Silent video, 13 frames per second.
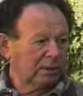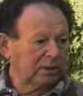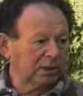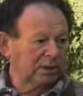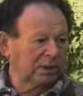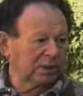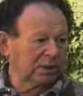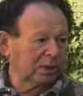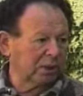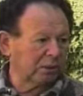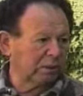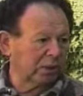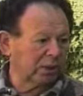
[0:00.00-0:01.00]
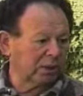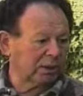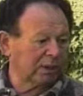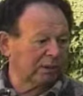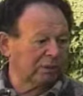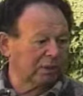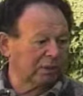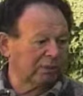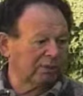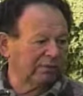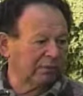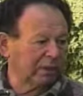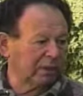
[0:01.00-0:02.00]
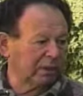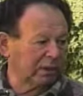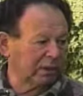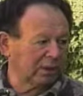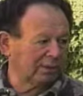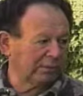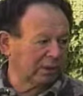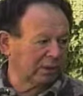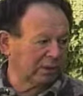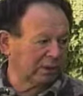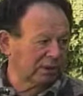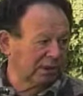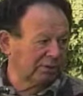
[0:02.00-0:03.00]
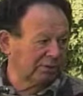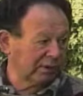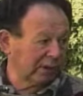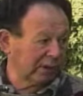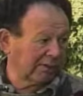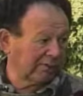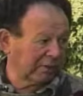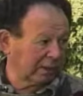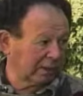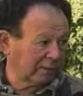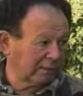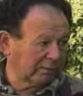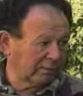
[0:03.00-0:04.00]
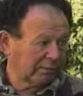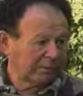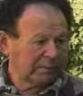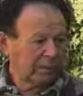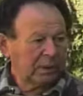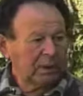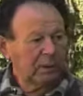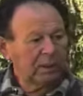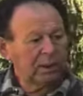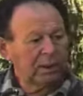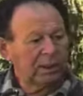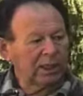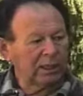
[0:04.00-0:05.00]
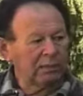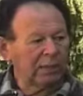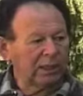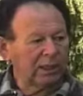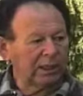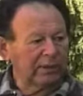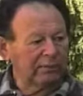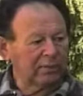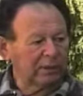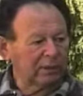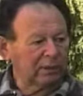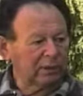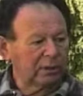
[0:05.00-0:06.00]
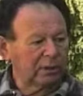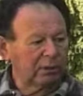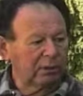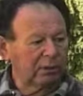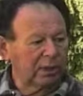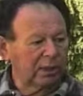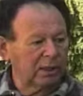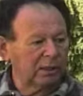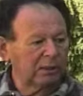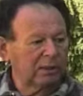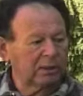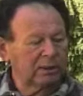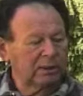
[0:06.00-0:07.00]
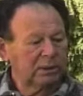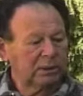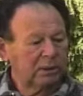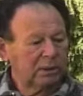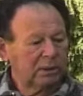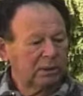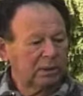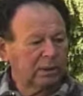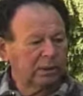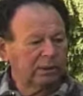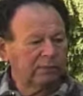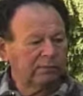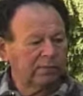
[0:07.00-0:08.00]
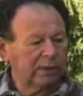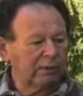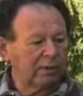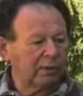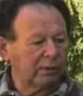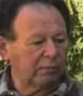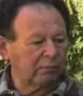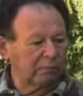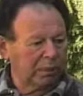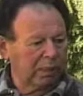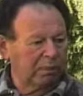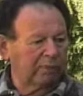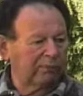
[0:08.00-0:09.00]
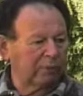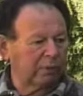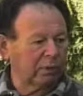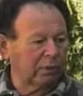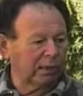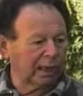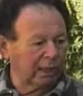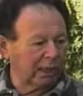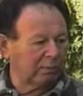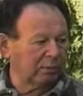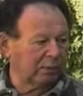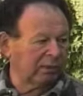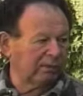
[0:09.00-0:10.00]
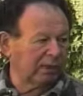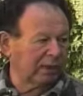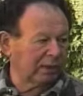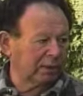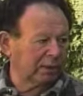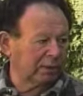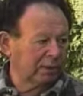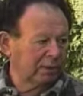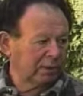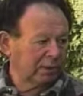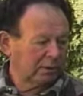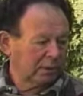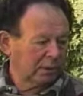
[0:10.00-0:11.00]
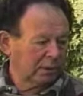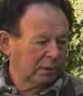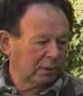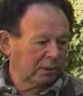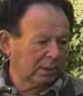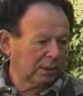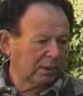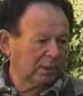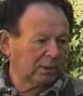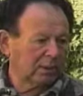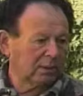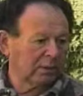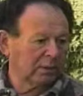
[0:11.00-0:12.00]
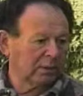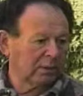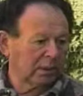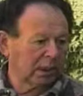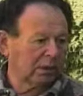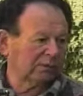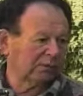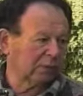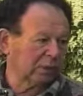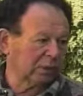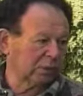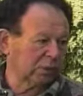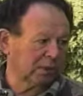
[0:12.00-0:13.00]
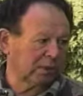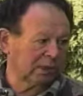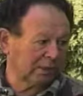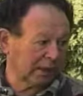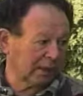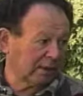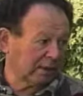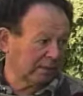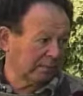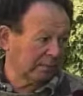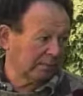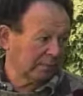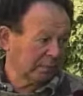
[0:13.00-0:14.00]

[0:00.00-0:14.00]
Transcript: That does not mean, as I mentioned before, that these forces are very effective. And I believe that once a very powerful, highly motivated ground force will attack them